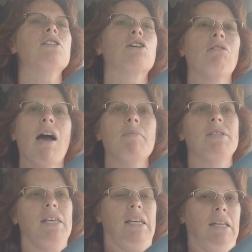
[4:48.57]
is a crime
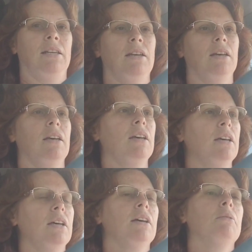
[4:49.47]
scene."
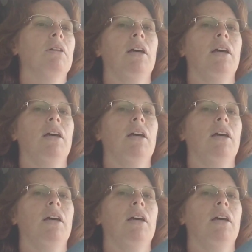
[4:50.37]
We're